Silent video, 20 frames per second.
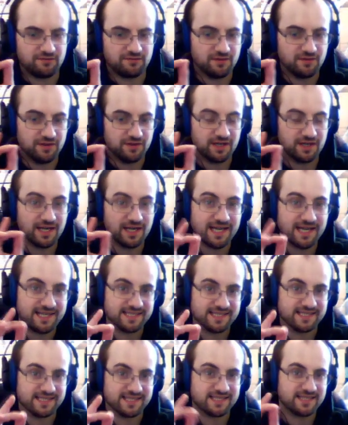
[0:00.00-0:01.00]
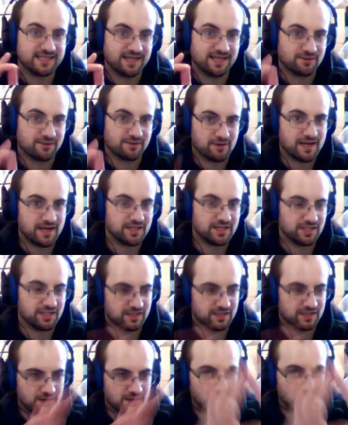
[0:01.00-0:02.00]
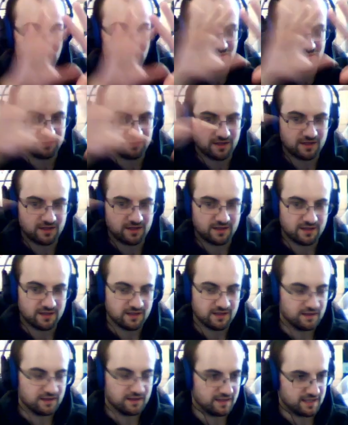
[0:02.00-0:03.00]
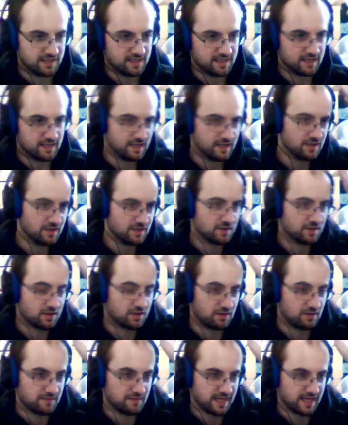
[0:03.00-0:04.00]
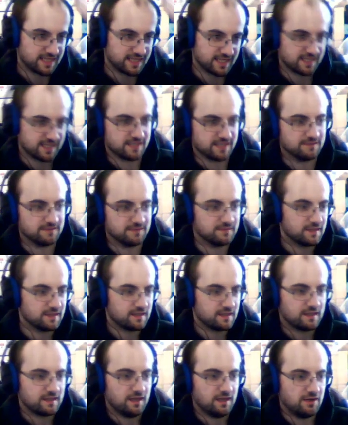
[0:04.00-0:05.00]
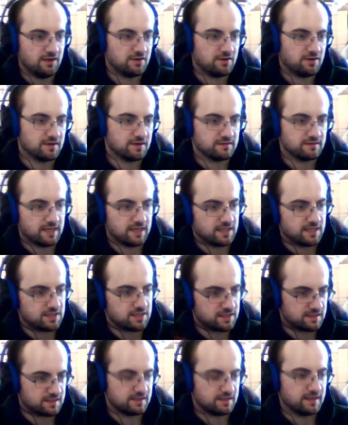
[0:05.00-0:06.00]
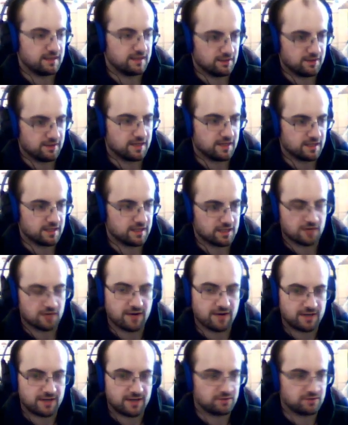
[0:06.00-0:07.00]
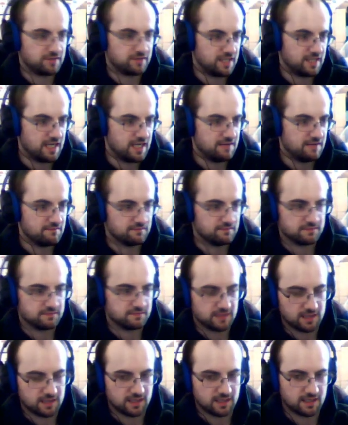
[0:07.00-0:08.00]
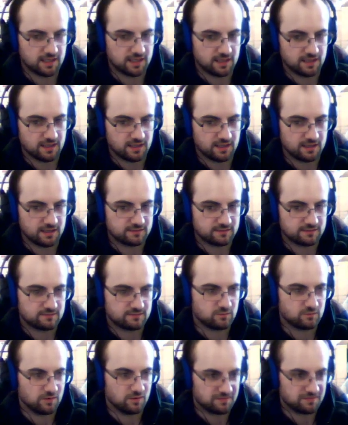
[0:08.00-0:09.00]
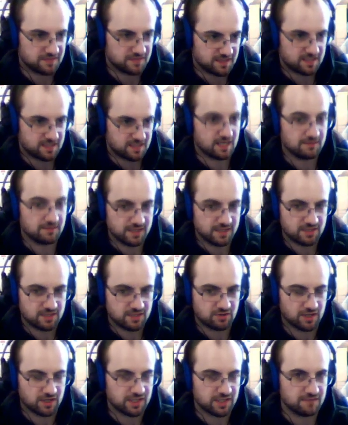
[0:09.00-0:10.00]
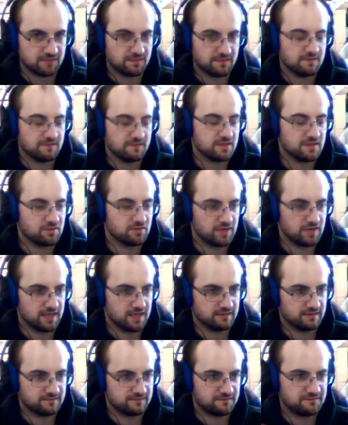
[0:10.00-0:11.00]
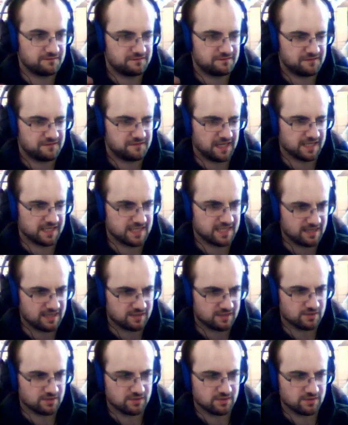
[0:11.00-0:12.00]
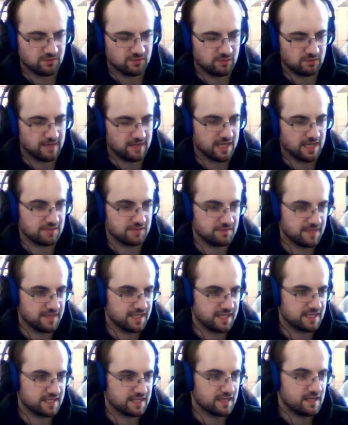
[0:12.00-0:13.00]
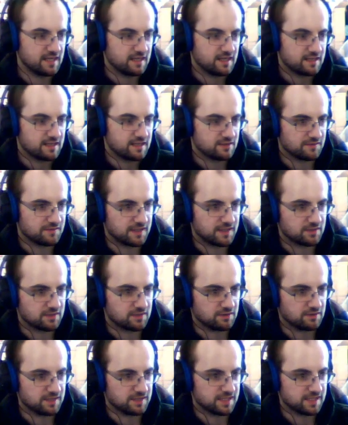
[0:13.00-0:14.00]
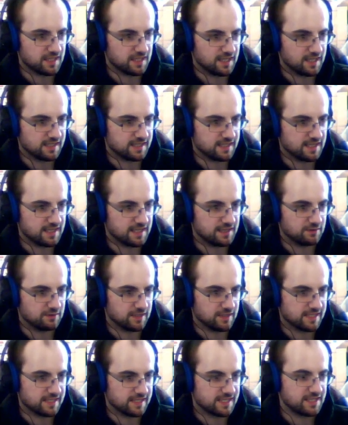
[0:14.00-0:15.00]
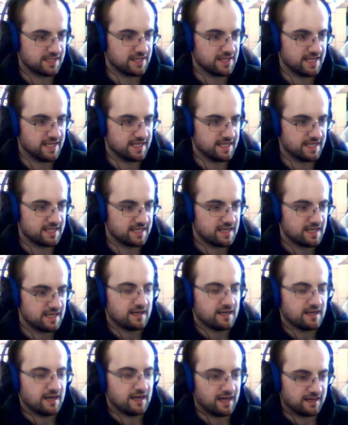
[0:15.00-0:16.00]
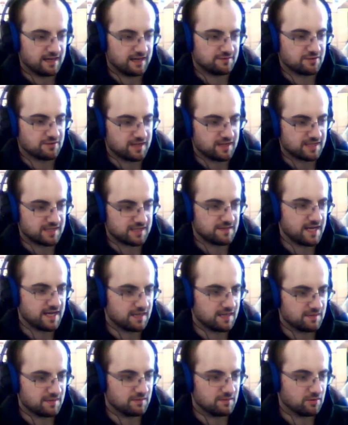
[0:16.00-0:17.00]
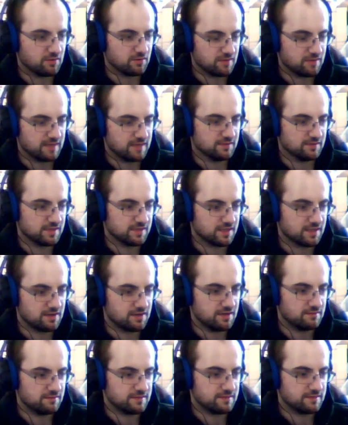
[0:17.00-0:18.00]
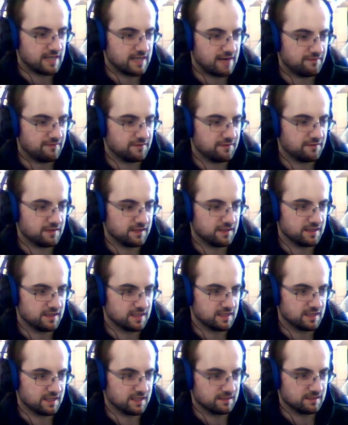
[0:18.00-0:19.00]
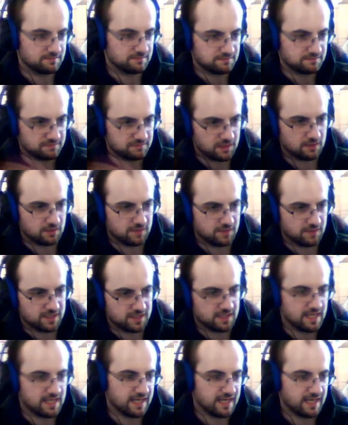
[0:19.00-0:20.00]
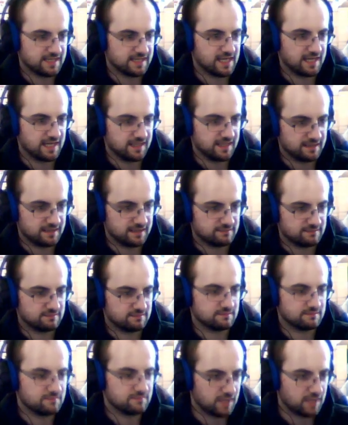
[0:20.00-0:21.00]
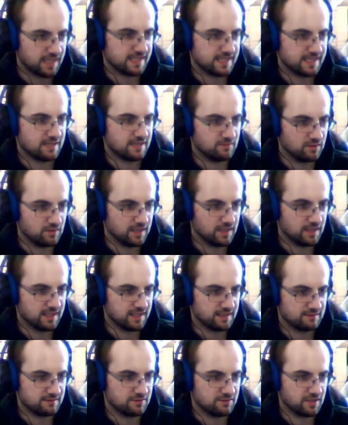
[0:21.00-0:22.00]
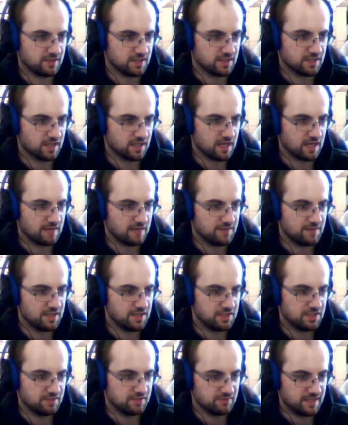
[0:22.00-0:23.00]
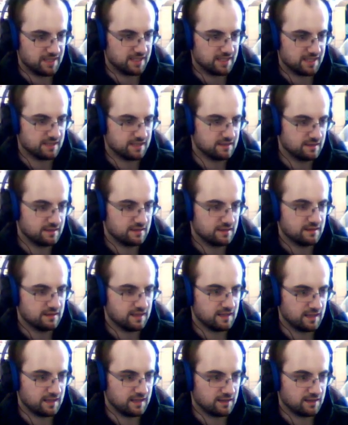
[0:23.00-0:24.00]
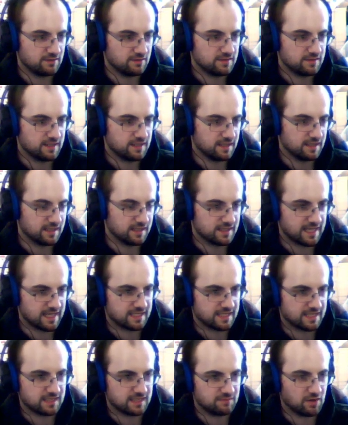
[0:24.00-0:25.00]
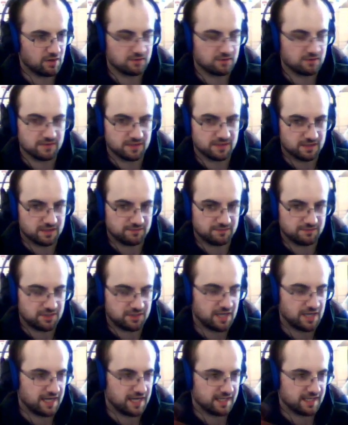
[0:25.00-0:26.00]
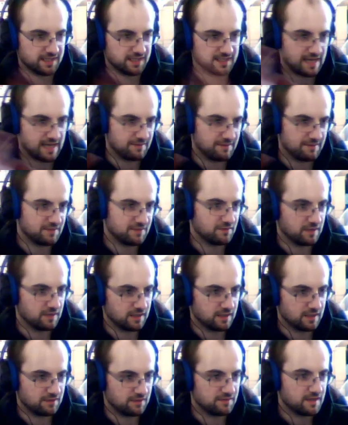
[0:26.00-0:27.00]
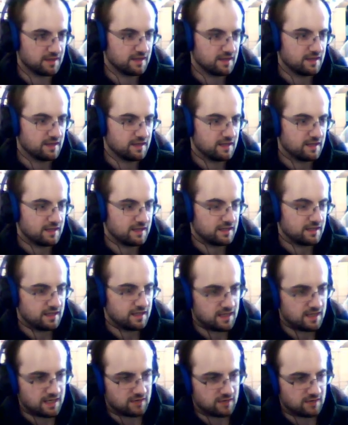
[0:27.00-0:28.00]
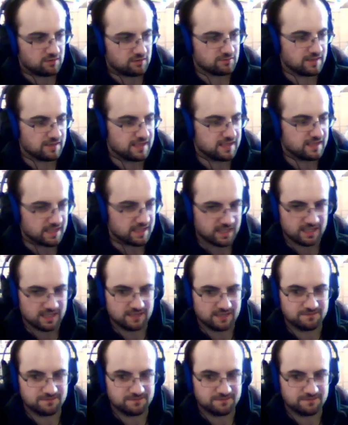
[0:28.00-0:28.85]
the latest iteration of the combat system. You can make, you can direct your team with some instruction in between things now, so it's more management based. So if I taunt these guys, then they all get scared. And I've tried to make it a bit more readable, so you tap for these little long bits of text and it plays out more like a traditional RPG read. There you go, see little text at the bottom and the shake and the damage falling off. It all reads a little